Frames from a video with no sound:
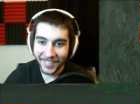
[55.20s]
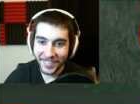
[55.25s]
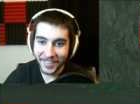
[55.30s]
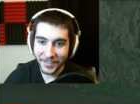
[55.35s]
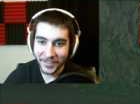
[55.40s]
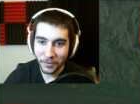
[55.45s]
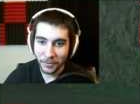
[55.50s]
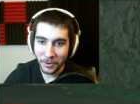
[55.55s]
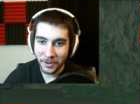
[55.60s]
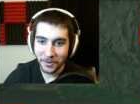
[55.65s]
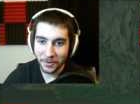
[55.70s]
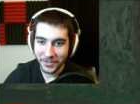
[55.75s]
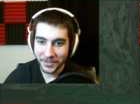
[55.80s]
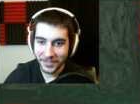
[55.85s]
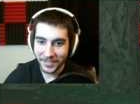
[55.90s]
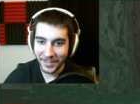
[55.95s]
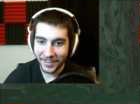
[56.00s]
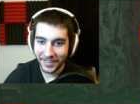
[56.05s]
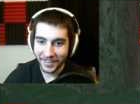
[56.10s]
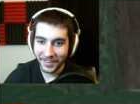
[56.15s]
That's why you were
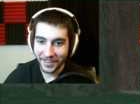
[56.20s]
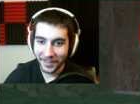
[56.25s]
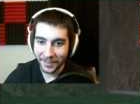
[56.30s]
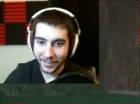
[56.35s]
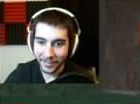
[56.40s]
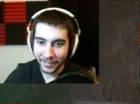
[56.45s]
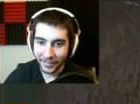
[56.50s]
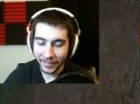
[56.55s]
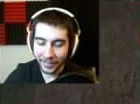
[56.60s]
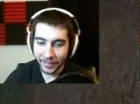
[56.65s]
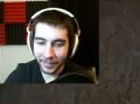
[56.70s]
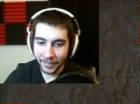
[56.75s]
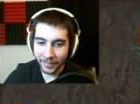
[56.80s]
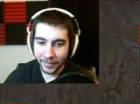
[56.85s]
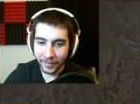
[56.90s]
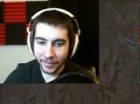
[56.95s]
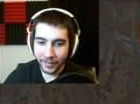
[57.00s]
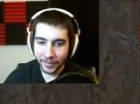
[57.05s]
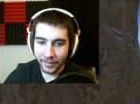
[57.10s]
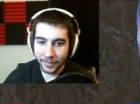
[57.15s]
standing on it?
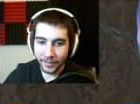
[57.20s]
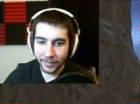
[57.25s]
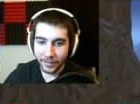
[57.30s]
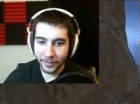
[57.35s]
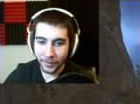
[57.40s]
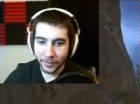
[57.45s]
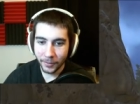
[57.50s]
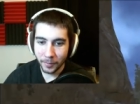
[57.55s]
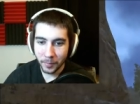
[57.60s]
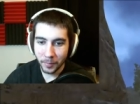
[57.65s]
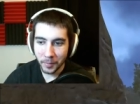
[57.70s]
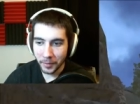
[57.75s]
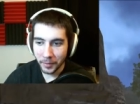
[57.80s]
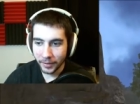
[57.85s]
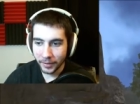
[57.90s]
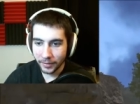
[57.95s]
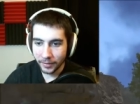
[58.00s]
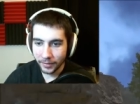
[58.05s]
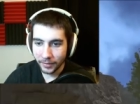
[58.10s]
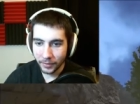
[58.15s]
Oh
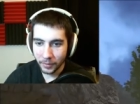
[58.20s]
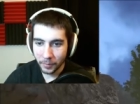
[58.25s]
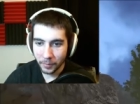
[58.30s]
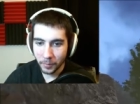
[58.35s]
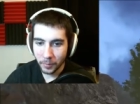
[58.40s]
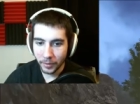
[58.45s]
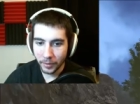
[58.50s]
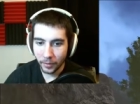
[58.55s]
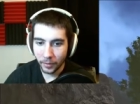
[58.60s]
boy, oh boy.